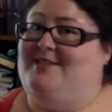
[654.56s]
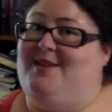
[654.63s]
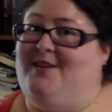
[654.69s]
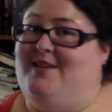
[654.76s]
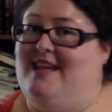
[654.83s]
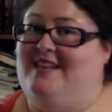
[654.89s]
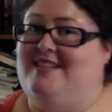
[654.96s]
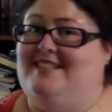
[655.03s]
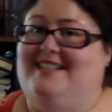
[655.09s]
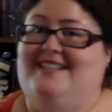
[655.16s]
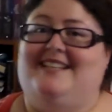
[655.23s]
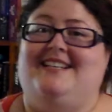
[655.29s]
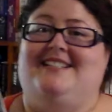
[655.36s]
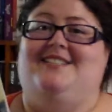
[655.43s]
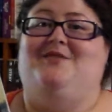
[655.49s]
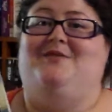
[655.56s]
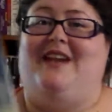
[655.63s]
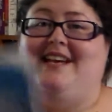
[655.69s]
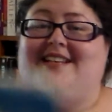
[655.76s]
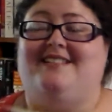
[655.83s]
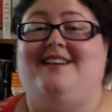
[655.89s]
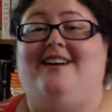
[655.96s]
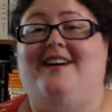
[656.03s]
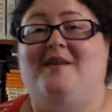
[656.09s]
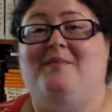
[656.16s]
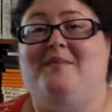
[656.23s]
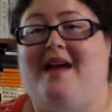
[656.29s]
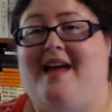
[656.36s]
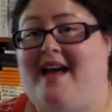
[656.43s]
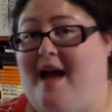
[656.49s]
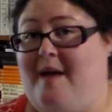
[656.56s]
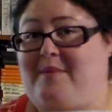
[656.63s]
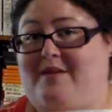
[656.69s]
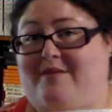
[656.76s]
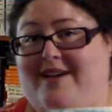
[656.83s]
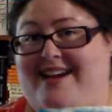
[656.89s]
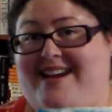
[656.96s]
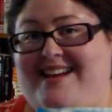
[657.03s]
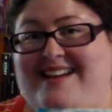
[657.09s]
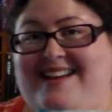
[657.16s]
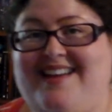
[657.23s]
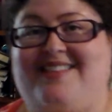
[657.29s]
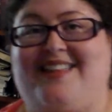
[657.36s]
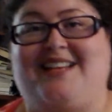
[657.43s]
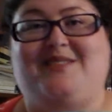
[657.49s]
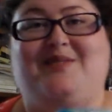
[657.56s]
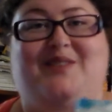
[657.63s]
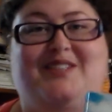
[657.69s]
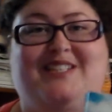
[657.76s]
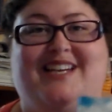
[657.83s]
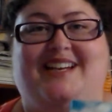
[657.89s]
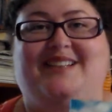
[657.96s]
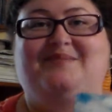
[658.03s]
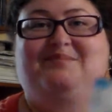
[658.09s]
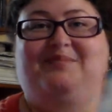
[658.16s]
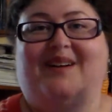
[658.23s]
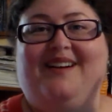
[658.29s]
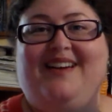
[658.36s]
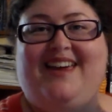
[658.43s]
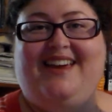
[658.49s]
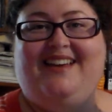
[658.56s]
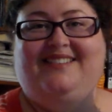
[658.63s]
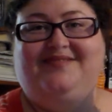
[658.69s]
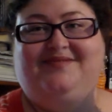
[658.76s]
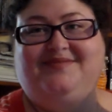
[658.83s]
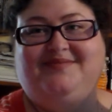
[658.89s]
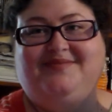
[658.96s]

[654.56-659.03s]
So that is it. Until next time, happy reading. Thanks for watching. Bye.